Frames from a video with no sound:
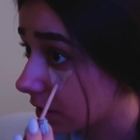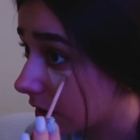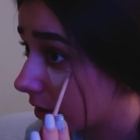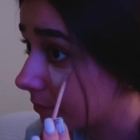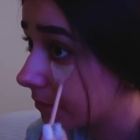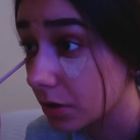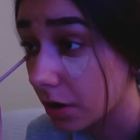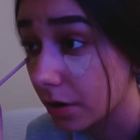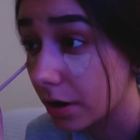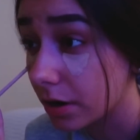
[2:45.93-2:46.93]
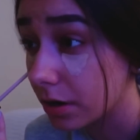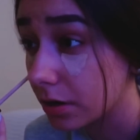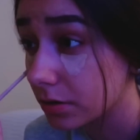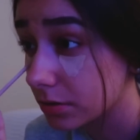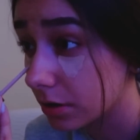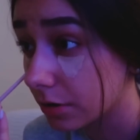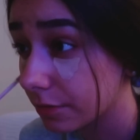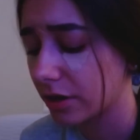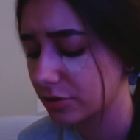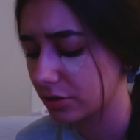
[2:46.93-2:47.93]
time to get ready and stuff.
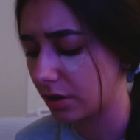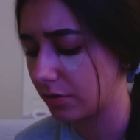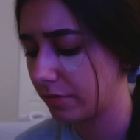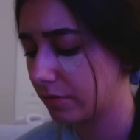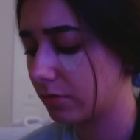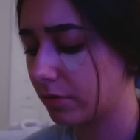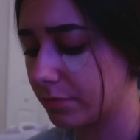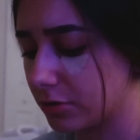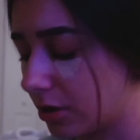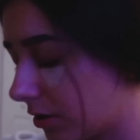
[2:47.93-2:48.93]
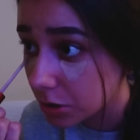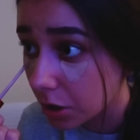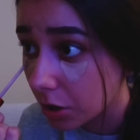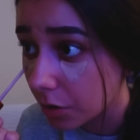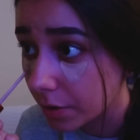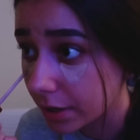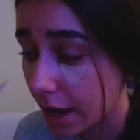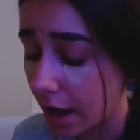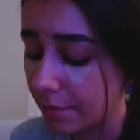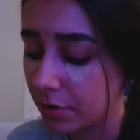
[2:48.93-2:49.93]
Actually, I don't even know what I'm saying. So
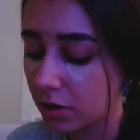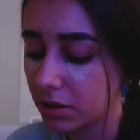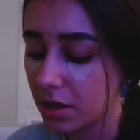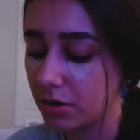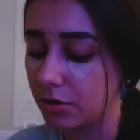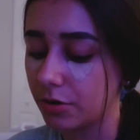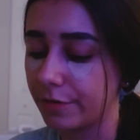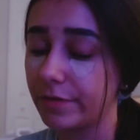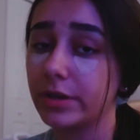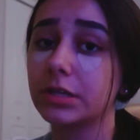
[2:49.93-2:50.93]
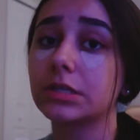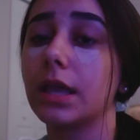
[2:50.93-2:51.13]
yeah, I'm not that nervous.